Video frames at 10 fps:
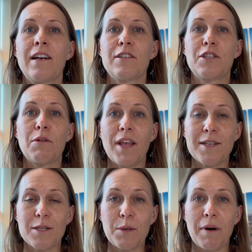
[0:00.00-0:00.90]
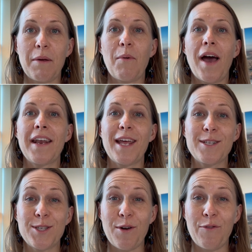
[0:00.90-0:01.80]
2021
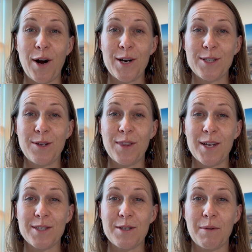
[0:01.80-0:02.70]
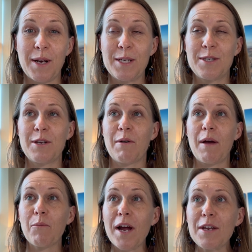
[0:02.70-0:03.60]
and so far in 2022.
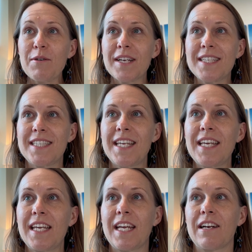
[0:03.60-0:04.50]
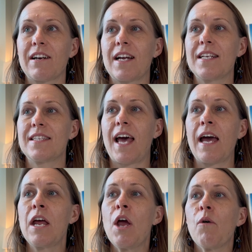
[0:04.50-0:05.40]
And what you can see here is
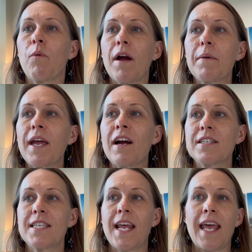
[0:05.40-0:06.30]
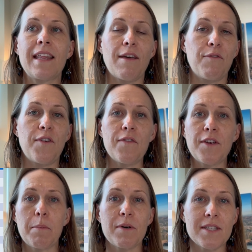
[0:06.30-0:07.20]
that where we are today in the
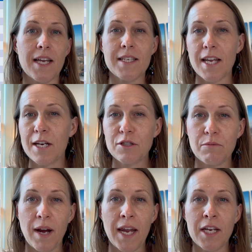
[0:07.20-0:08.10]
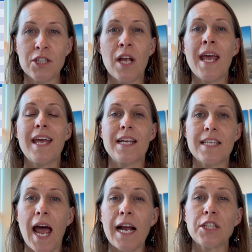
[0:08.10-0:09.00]
50%-ish range is
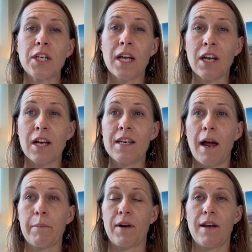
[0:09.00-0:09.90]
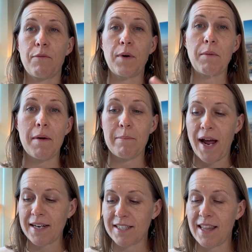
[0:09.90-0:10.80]
actually a good number. And if we went
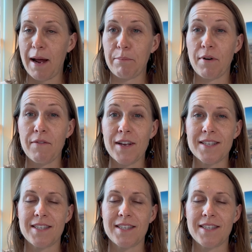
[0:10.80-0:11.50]
back to that previous